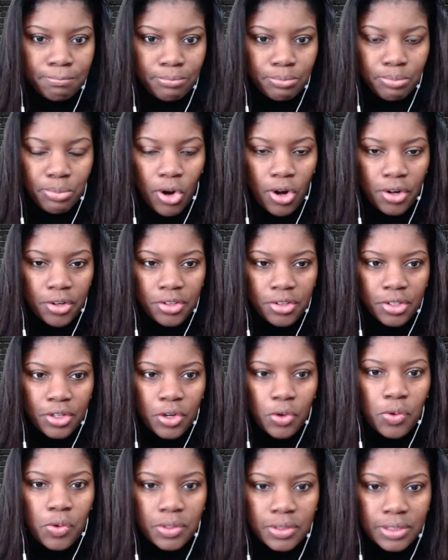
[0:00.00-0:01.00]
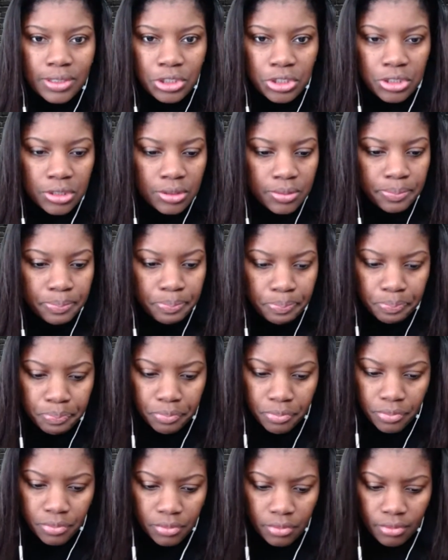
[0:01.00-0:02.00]
part of the coalition,
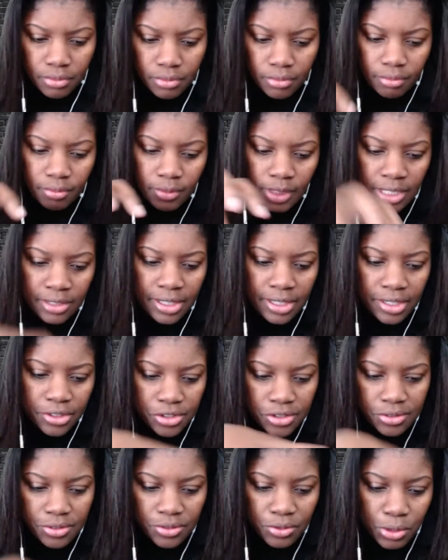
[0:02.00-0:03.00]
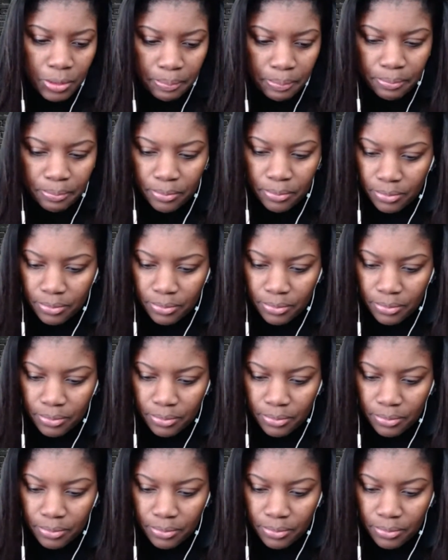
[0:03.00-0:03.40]
and they just drip